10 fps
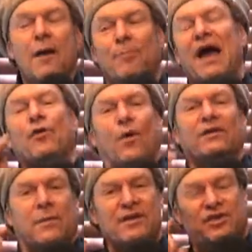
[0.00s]
By the way,
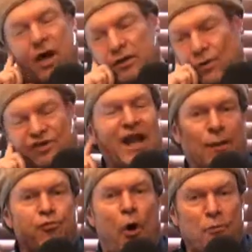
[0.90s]
let me tell you what's not
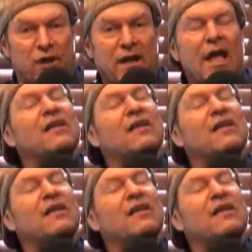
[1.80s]
appropriate.